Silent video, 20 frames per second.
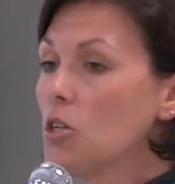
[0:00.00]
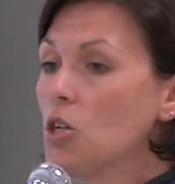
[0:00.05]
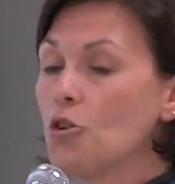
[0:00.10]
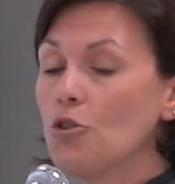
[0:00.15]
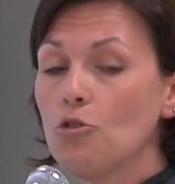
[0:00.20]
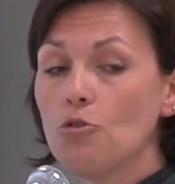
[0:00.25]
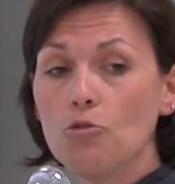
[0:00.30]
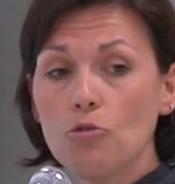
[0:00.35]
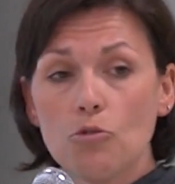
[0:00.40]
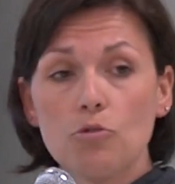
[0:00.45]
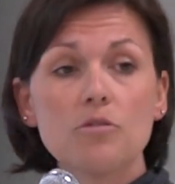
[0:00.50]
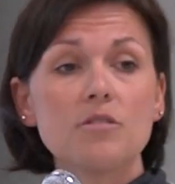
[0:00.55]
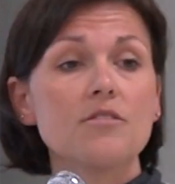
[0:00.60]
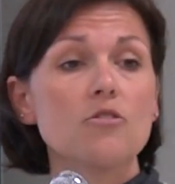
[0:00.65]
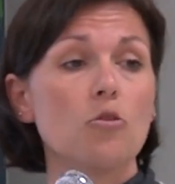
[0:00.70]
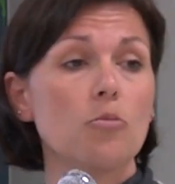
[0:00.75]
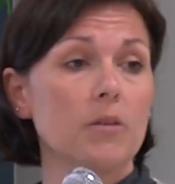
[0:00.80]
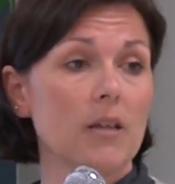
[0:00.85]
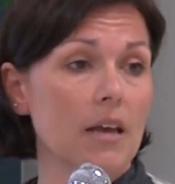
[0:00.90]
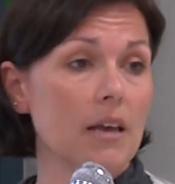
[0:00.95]
You do
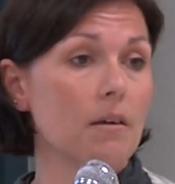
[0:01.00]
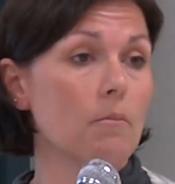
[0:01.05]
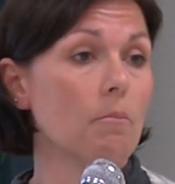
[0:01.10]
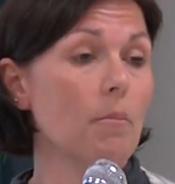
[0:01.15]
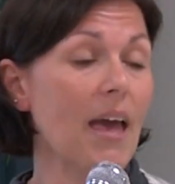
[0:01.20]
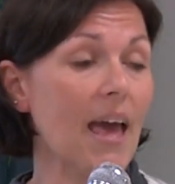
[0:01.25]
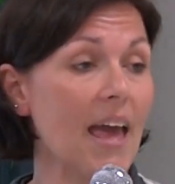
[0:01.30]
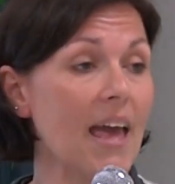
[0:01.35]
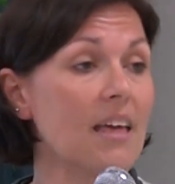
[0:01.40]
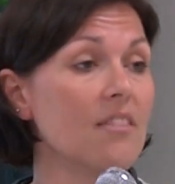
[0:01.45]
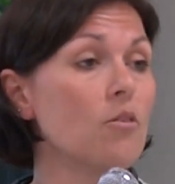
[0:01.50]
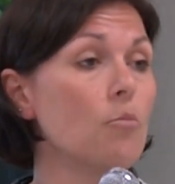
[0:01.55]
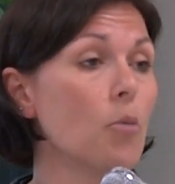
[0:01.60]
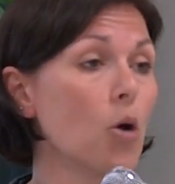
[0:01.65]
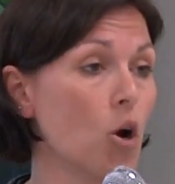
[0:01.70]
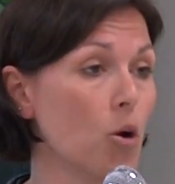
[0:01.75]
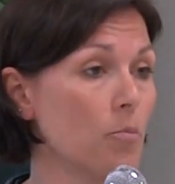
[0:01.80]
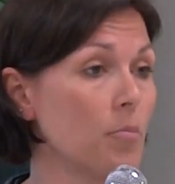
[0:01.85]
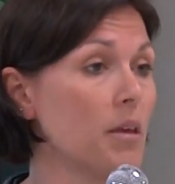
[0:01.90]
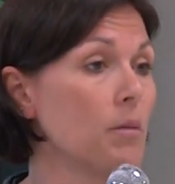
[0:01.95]
still pay the
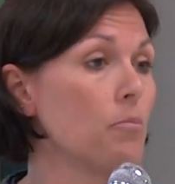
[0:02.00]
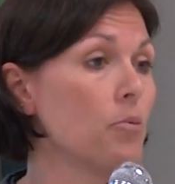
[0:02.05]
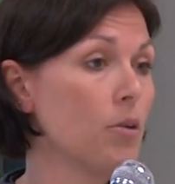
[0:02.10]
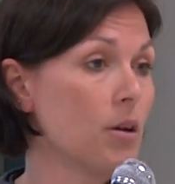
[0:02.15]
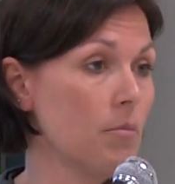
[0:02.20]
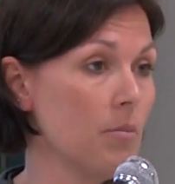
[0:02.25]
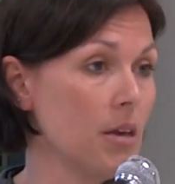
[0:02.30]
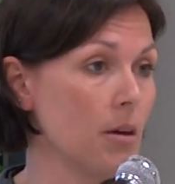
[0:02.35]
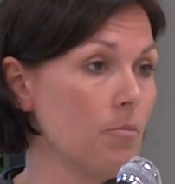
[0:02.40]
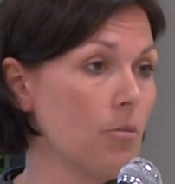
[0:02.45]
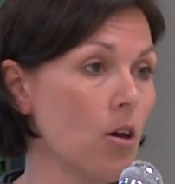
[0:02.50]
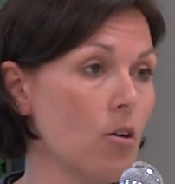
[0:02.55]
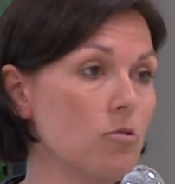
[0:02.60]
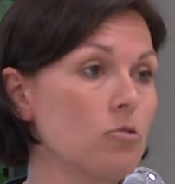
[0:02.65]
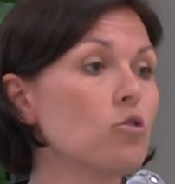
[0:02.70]
Part B premium though,